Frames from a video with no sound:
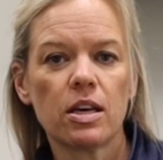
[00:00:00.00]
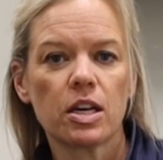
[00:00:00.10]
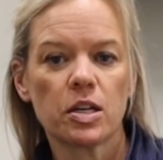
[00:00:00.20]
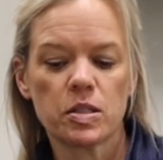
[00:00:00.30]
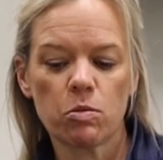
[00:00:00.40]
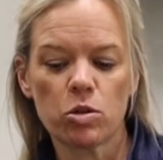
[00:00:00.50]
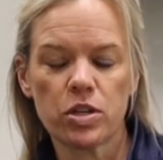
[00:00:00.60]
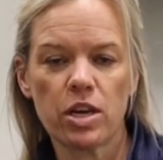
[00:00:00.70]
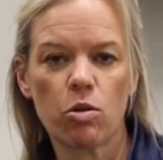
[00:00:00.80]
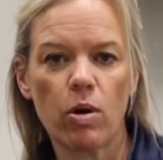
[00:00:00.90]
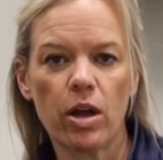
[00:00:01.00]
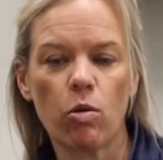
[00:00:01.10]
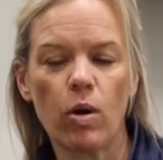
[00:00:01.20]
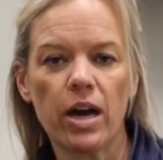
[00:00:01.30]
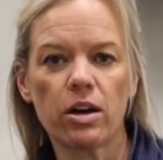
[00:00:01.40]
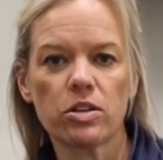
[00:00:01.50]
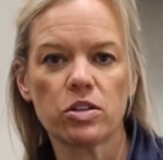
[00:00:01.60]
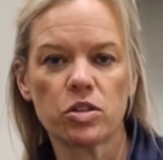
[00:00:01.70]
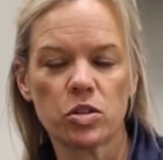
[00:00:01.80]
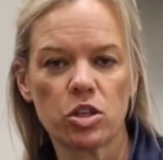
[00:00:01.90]
because it will take quite a while
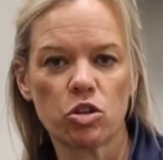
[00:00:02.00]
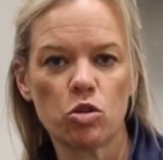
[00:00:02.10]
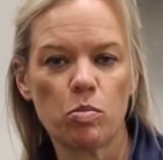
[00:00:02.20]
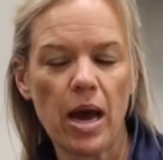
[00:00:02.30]
to just get you